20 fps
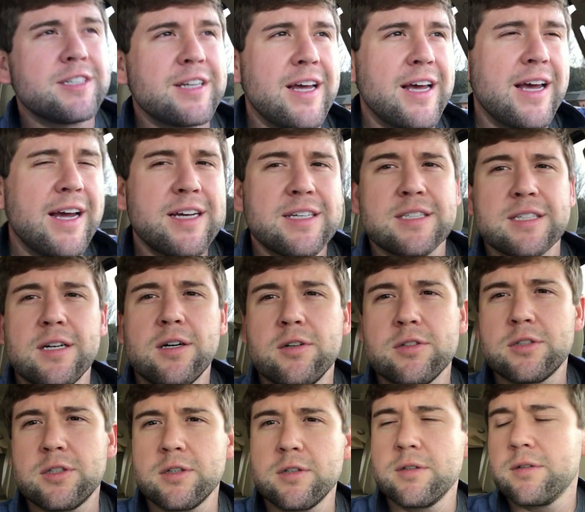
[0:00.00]
snacks and
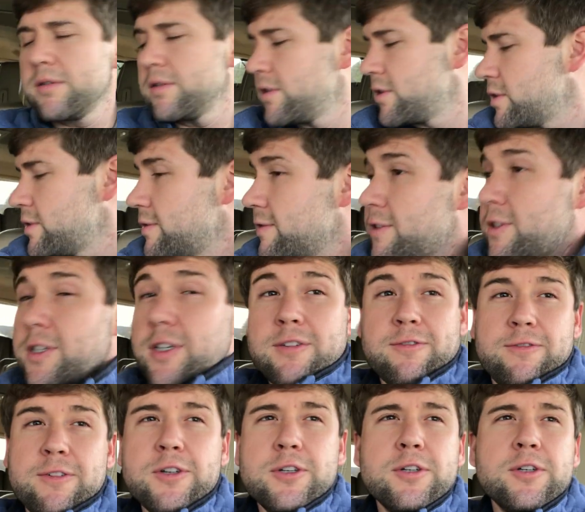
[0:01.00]
also
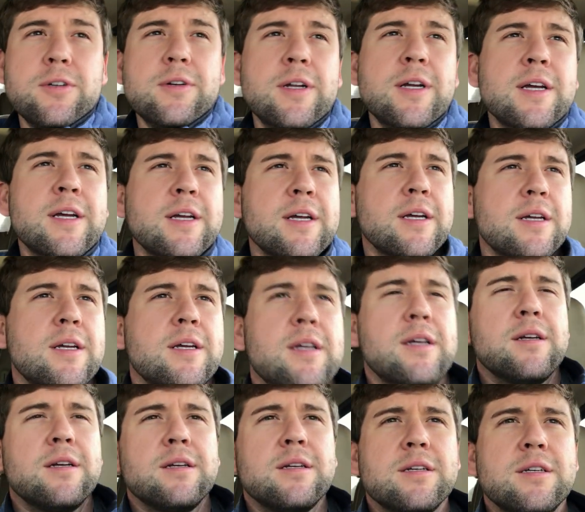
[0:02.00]
good food,
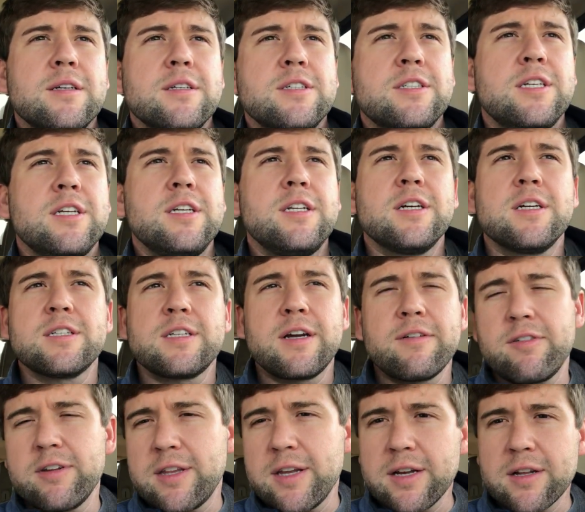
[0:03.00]
she does
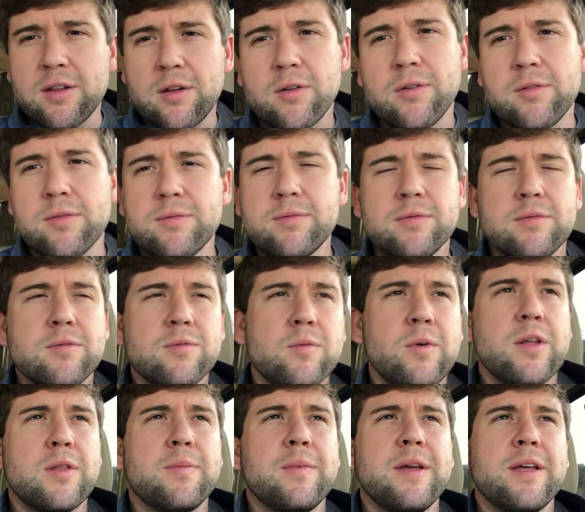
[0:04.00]
everything along
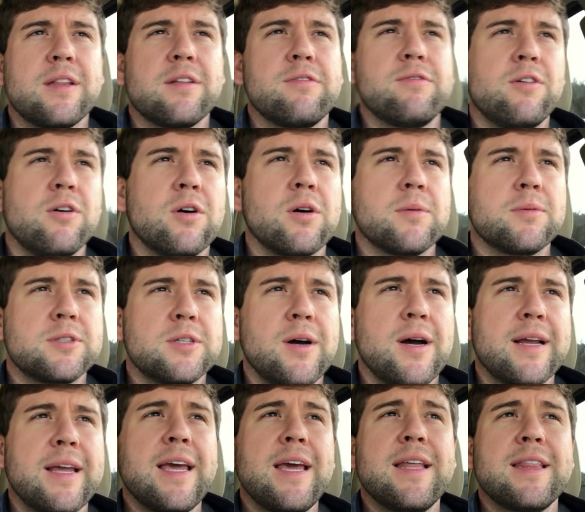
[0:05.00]
with me at the farm. So
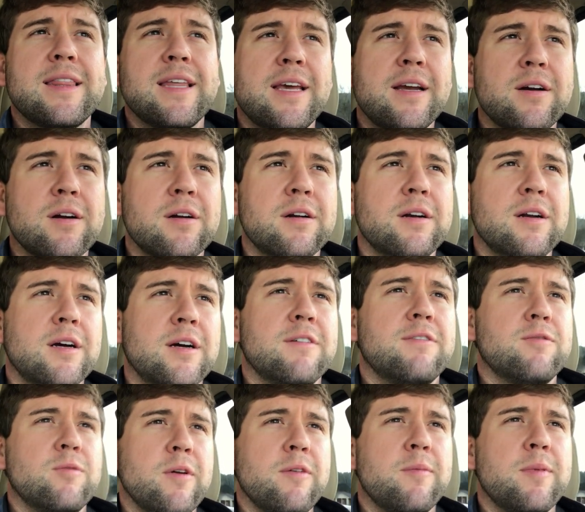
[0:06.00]
I can't thank her
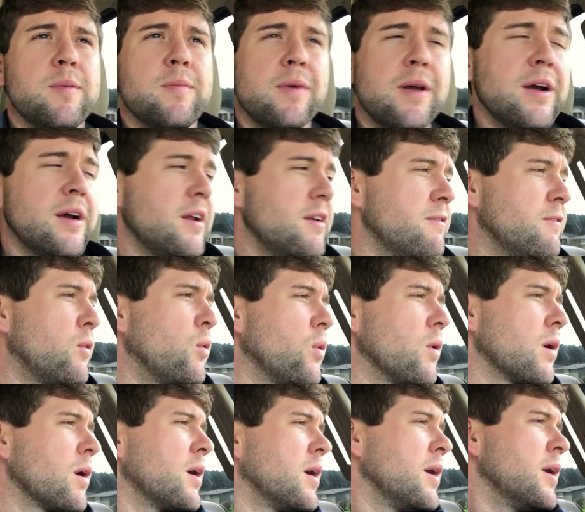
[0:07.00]
enough. We've been married
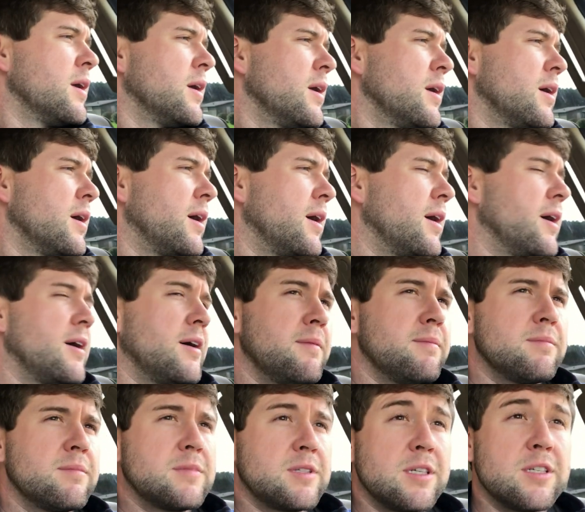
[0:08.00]
for
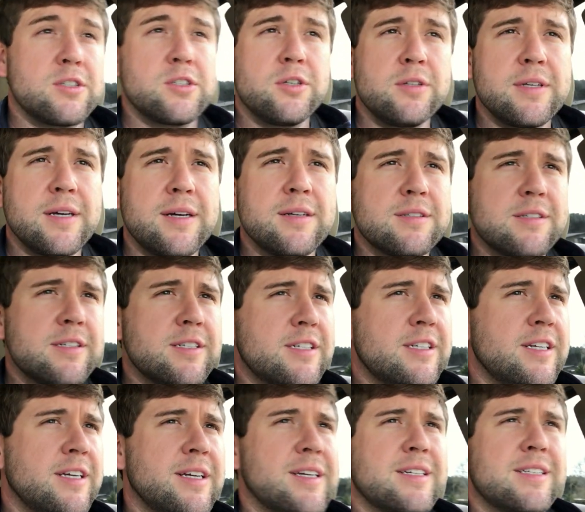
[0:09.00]
um, since
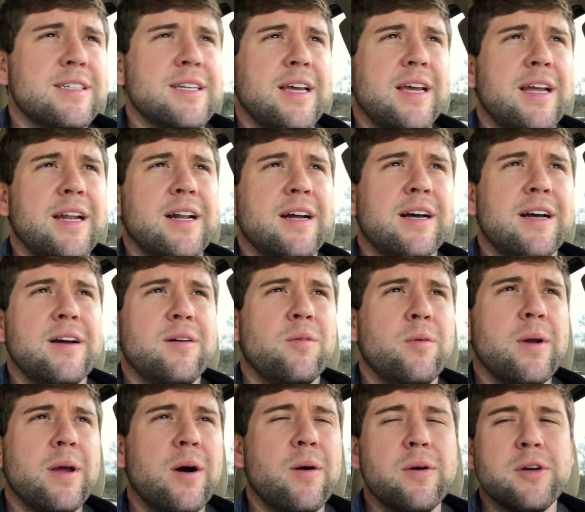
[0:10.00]
2006 and uh,
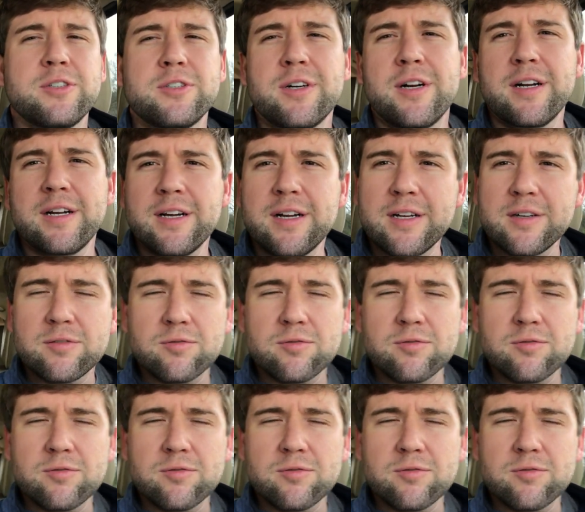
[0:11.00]
we always try to